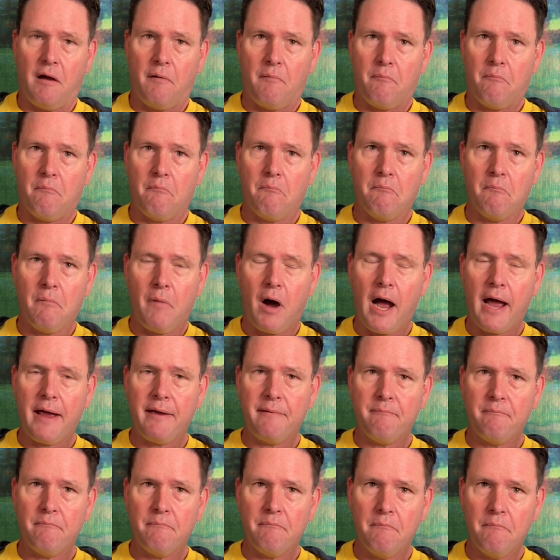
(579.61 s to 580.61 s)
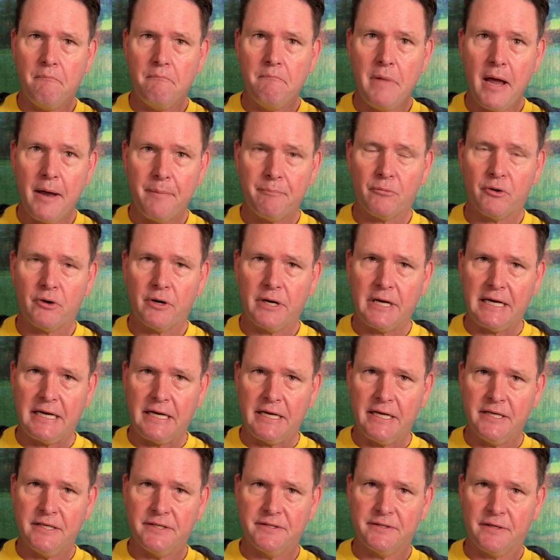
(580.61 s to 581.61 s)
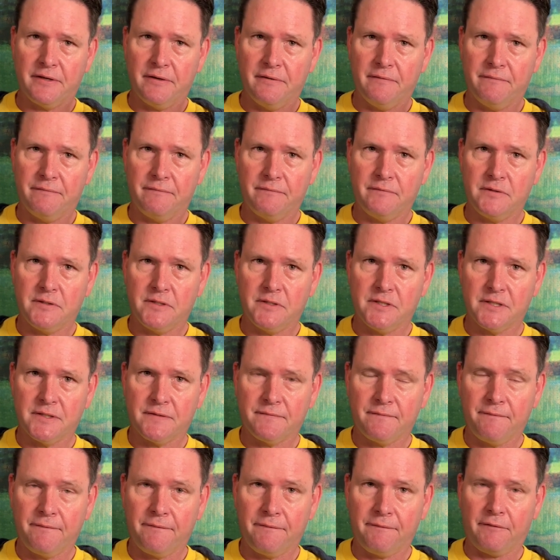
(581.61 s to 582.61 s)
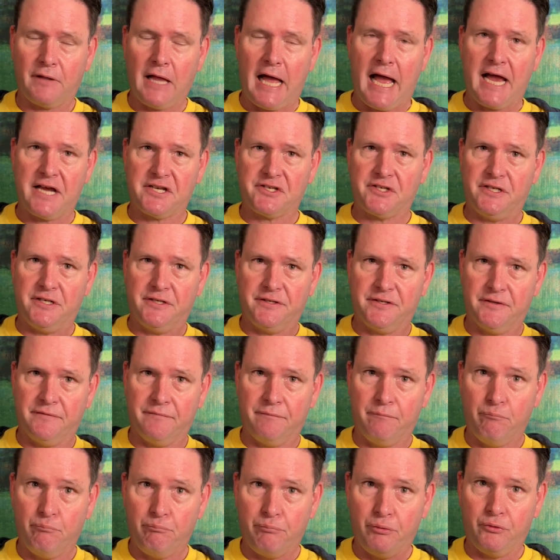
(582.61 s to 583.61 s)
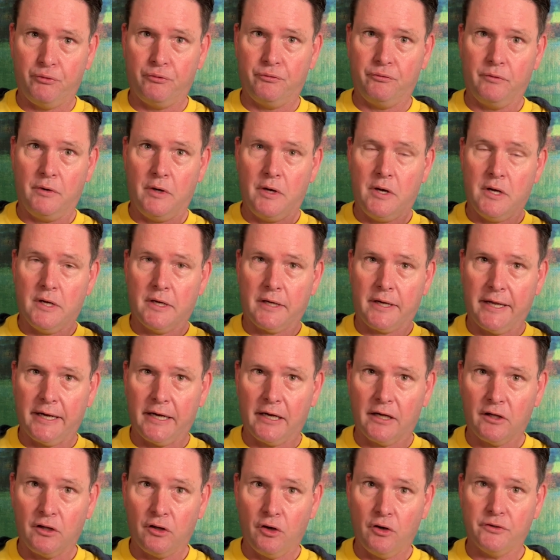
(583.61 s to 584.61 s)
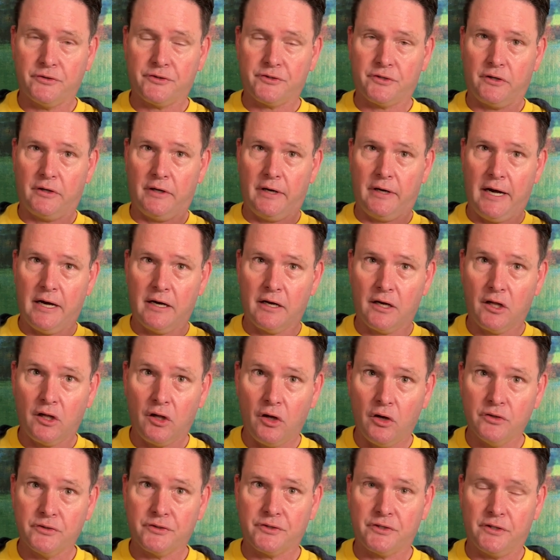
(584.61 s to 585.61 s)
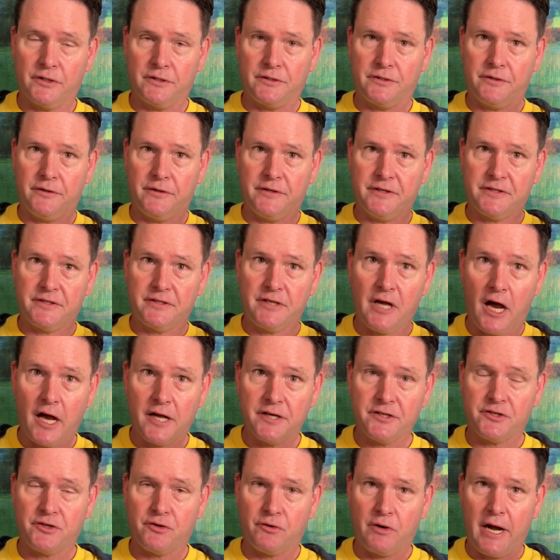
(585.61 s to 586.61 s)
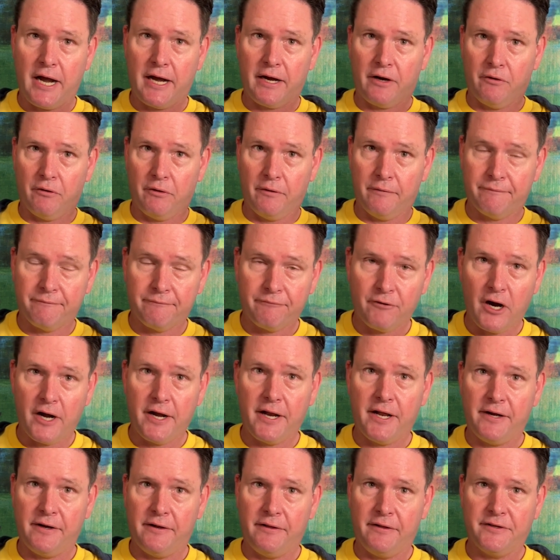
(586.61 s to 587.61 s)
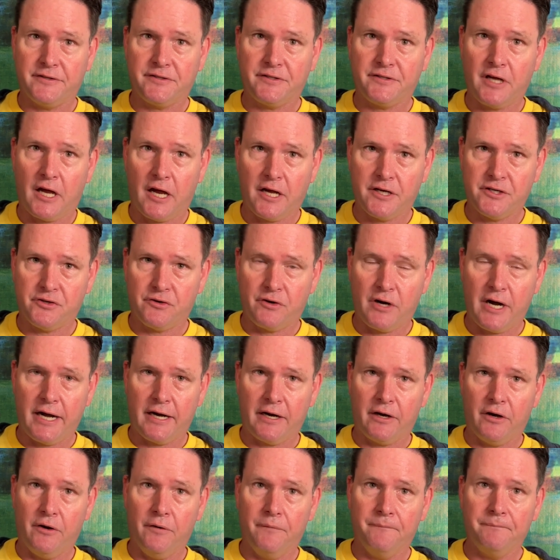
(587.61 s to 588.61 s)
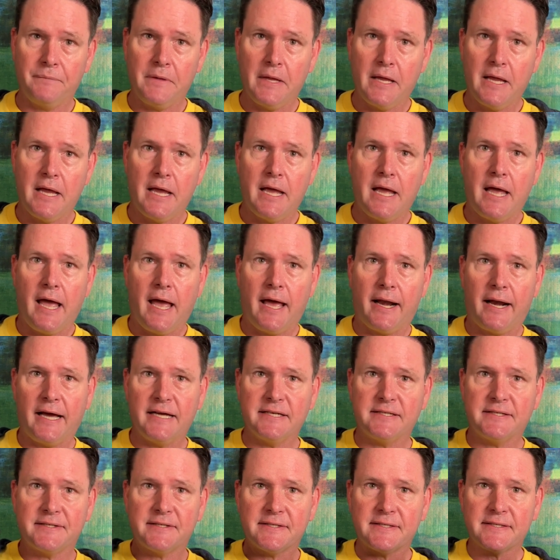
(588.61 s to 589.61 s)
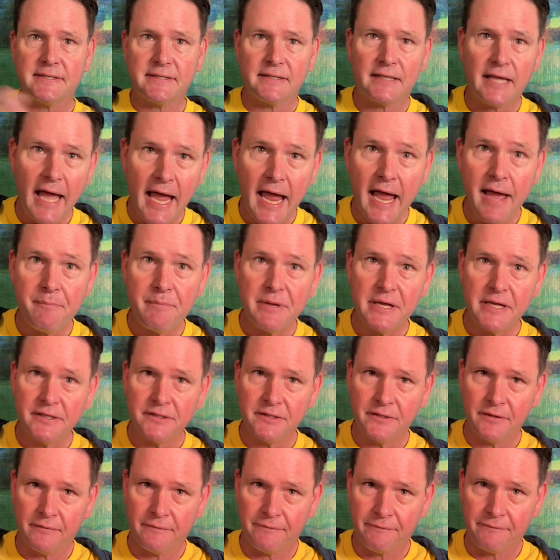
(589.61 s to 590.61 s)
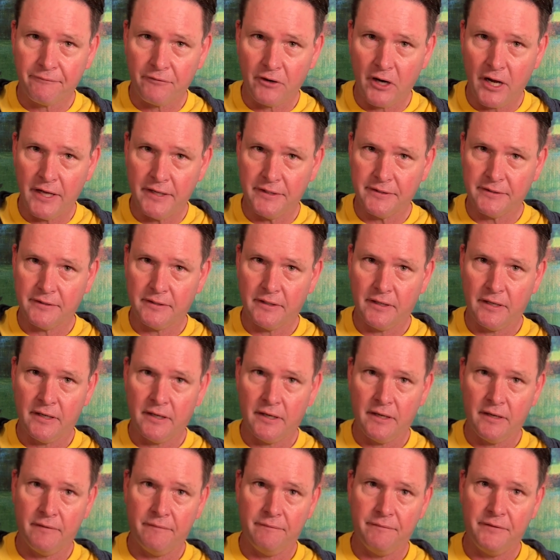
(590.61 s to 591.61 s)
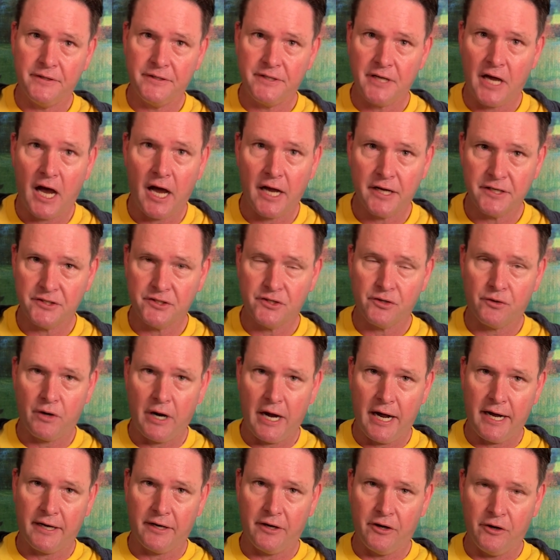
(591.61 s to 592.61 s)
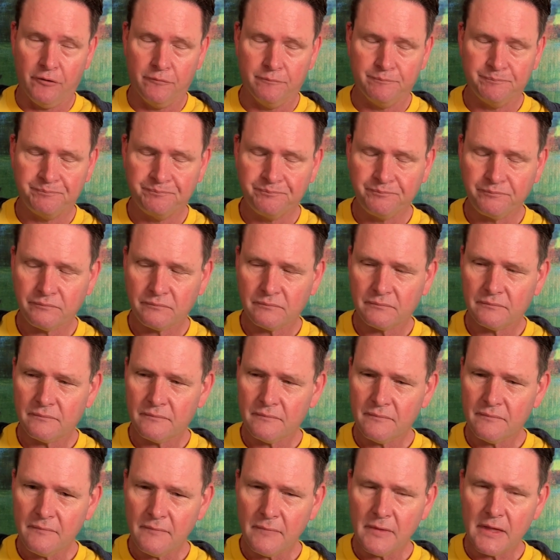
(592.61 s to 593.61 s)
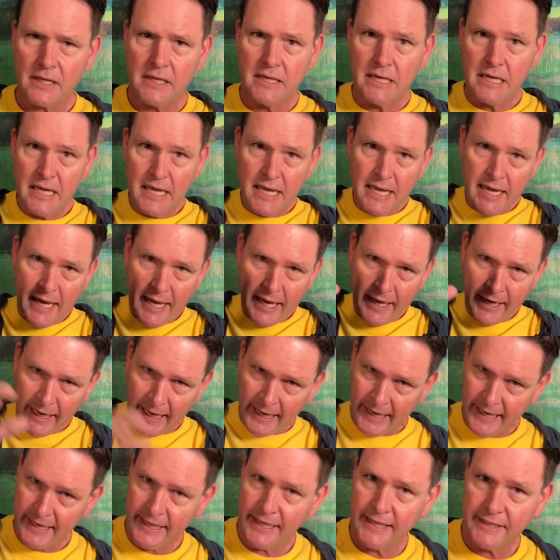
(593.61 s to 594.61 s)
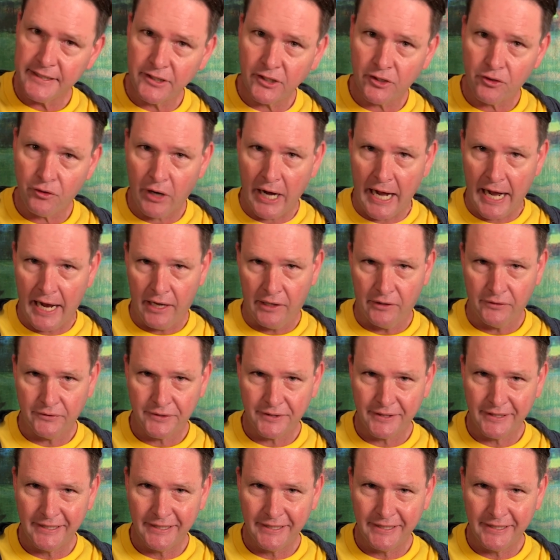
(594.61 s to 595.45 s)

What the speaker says: my memory is of just flashes of poof, getting closer and closer to this Dodge Durango, the front end of this Dodge Durango. And I slam into the front of the Dodge Durango. And I hit the ground.